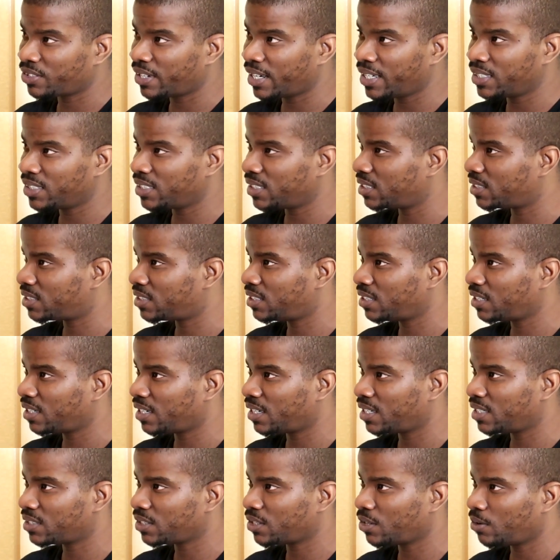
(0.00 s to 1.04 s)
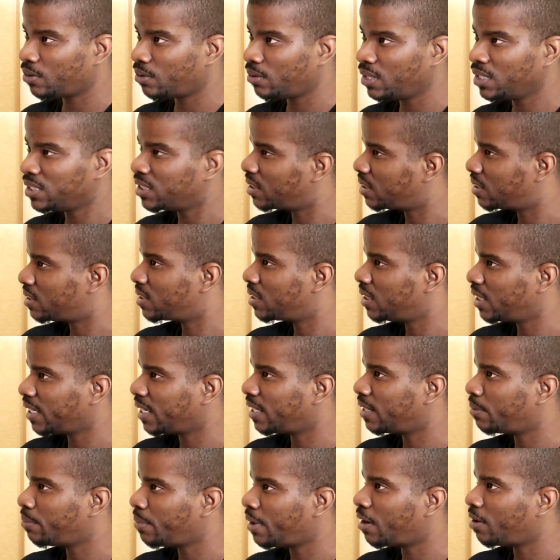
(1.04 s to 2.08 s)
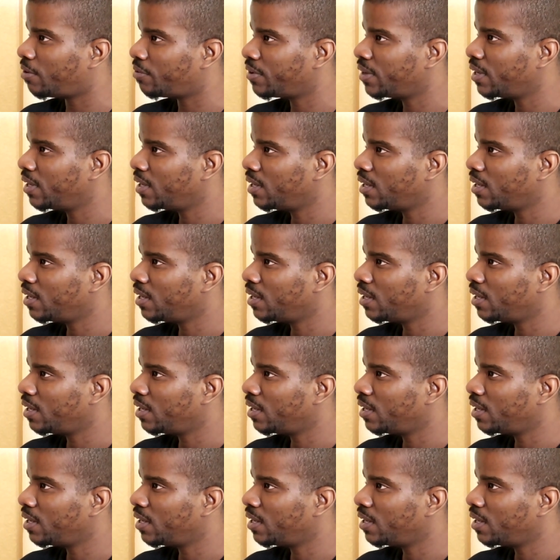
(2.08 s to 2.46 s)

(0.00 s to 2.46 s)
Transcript: So they just took it as, oh, he just slick at the mouth.